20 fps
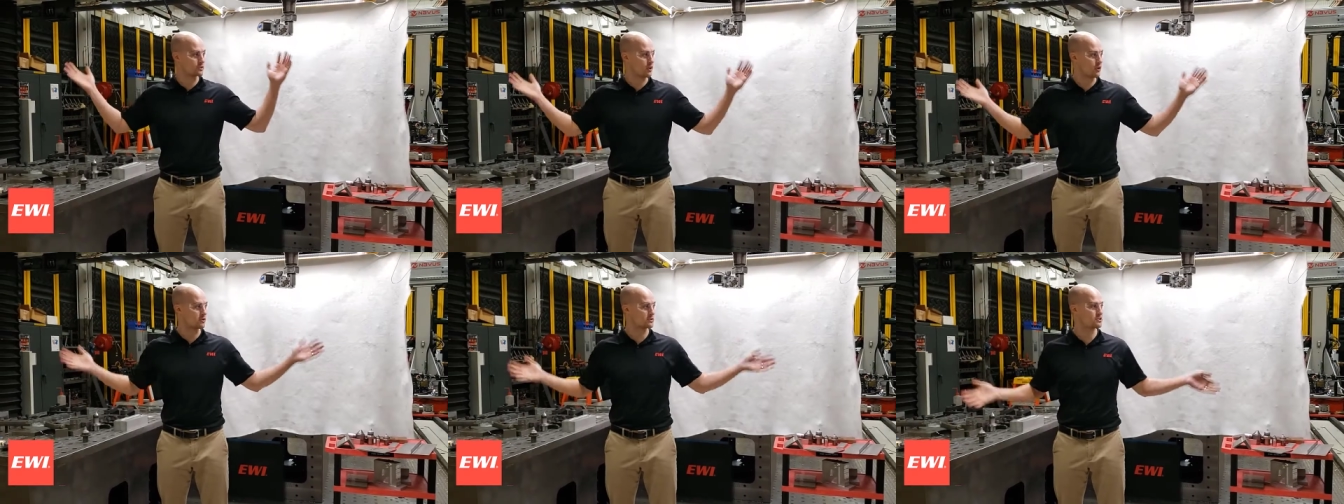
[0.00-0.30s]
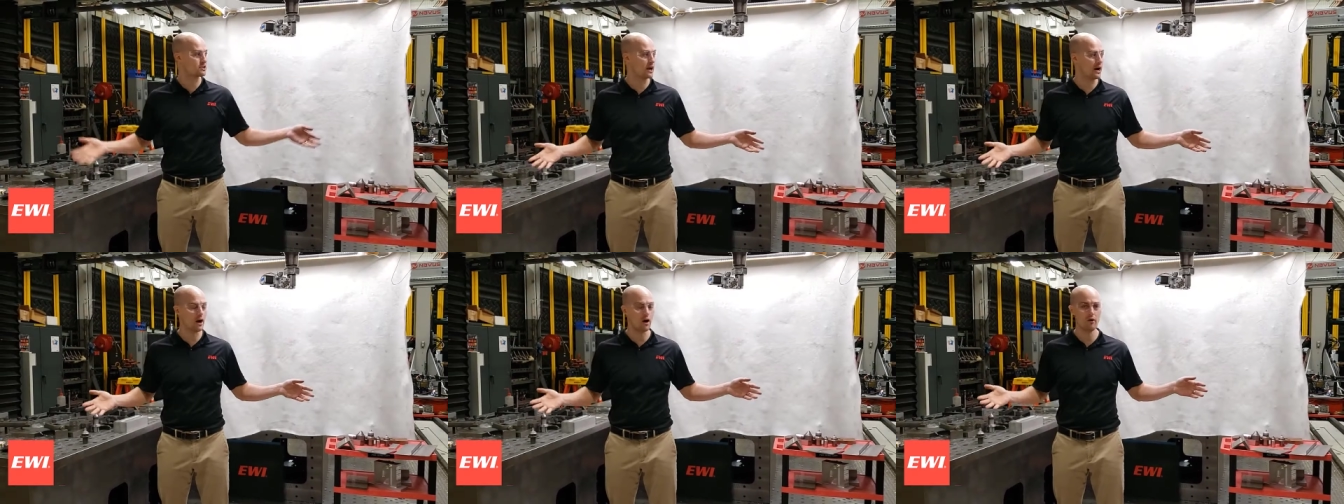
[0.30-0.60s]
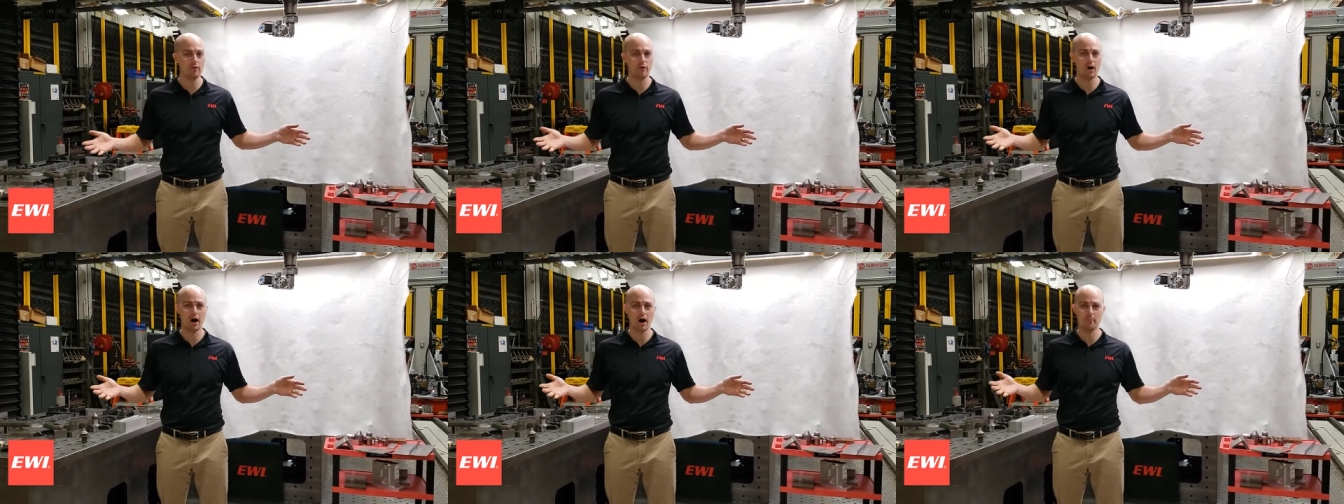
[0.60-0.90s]
stir
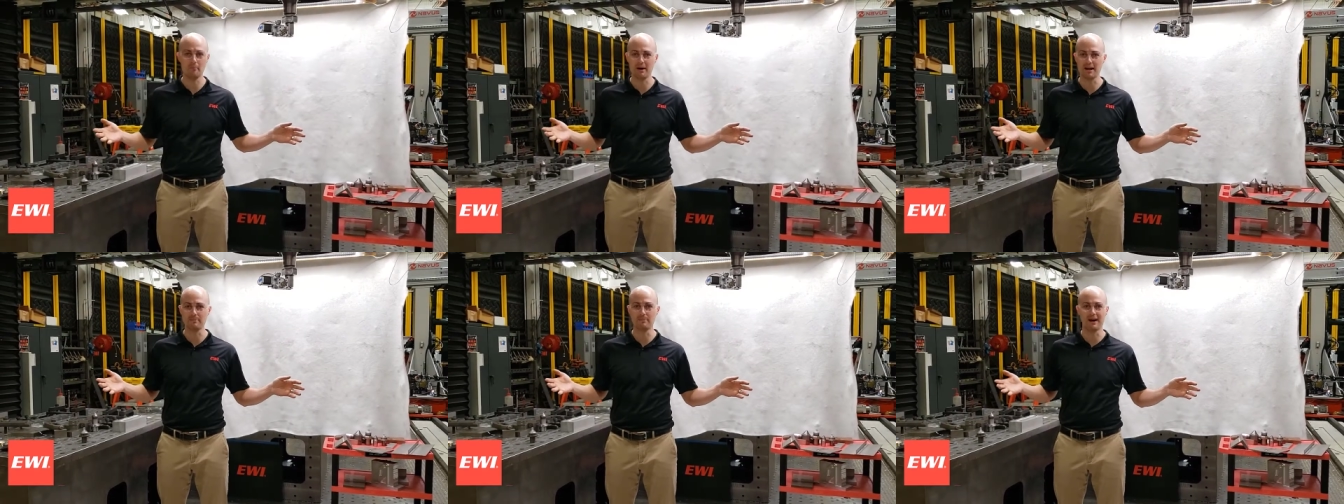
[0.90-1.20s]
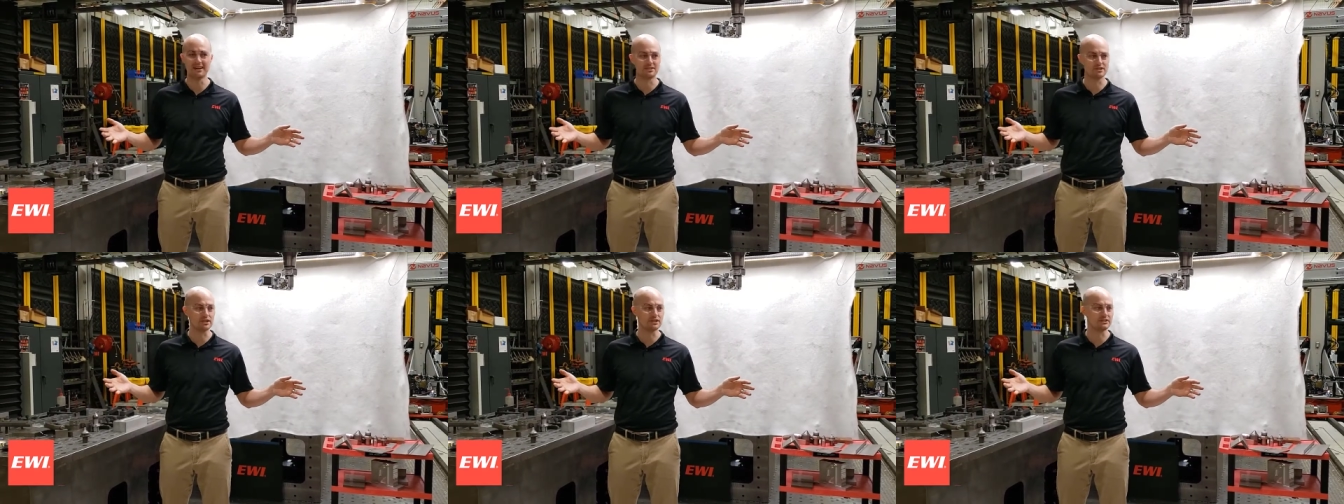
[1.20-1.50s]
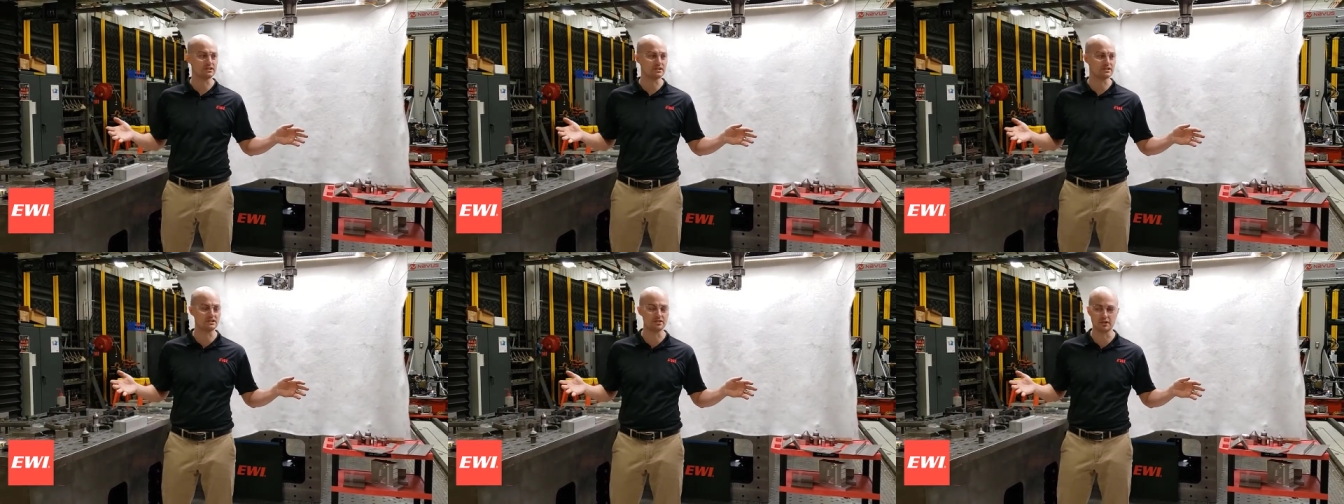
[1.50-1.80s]
cell uh, made by
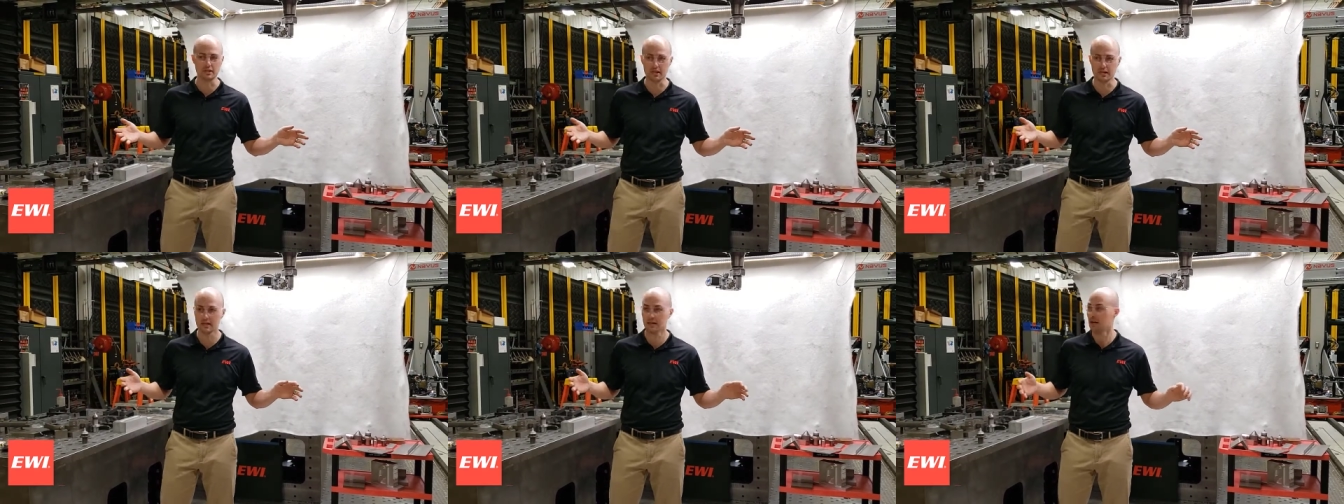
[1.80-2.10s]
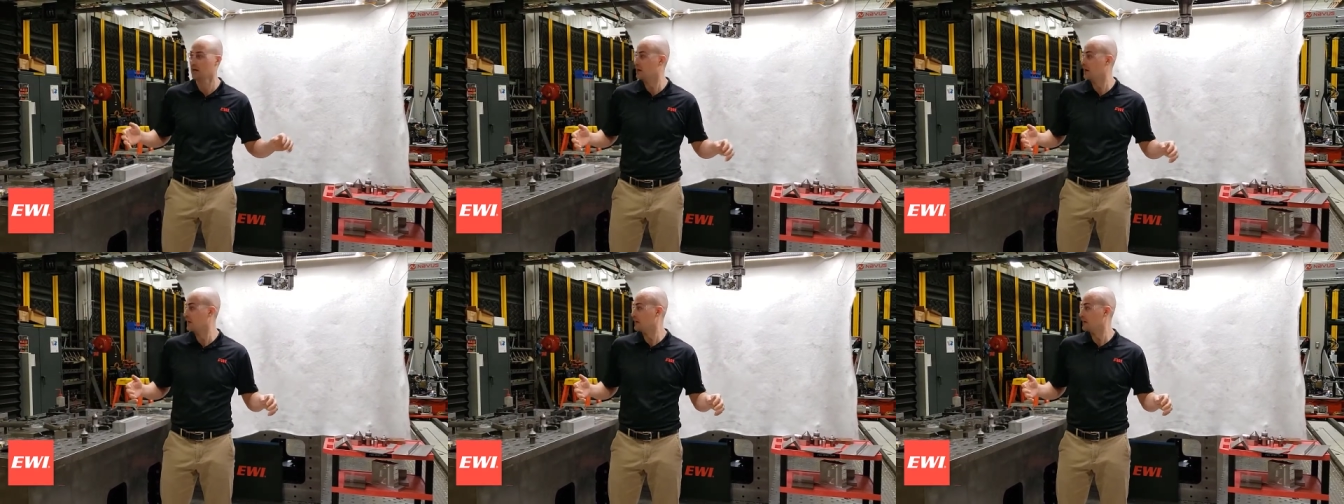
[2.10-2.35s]
GTC.